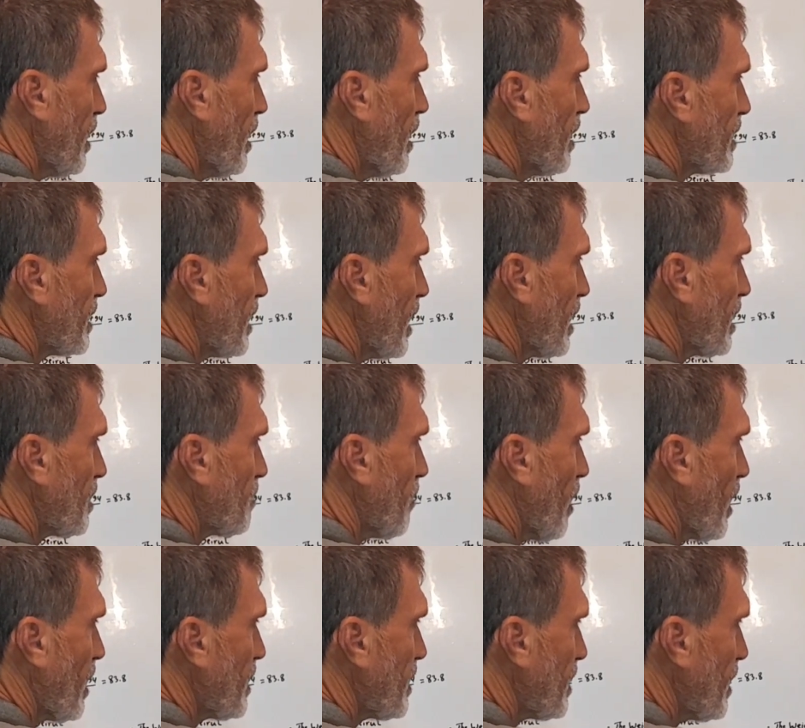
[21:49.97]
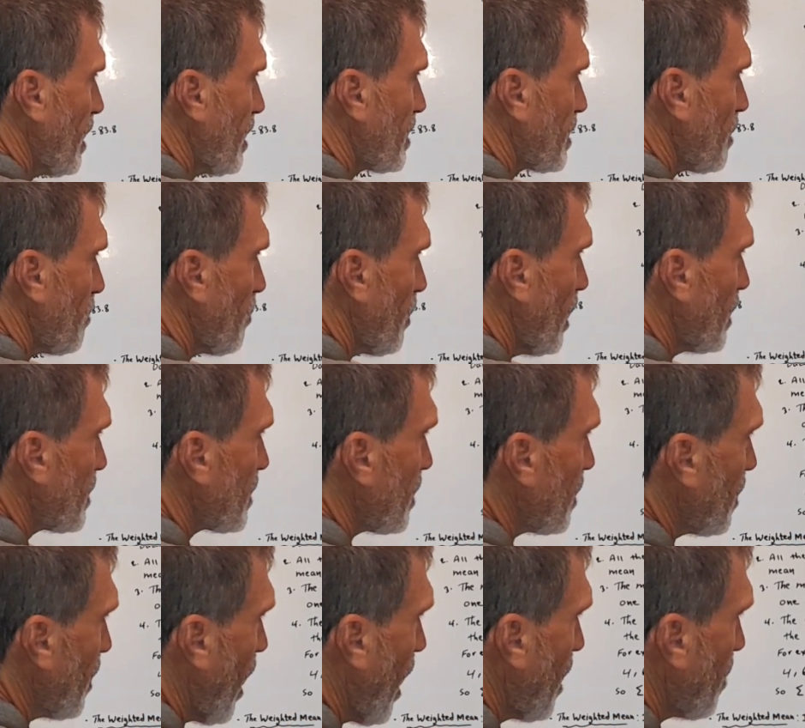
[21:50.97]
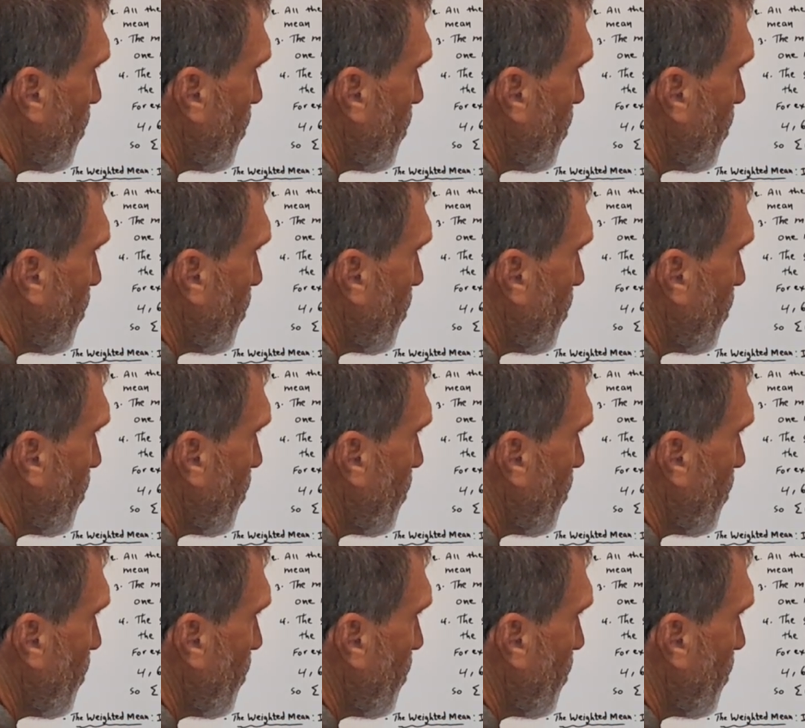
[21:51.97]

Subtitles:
6 minus 6 plus 9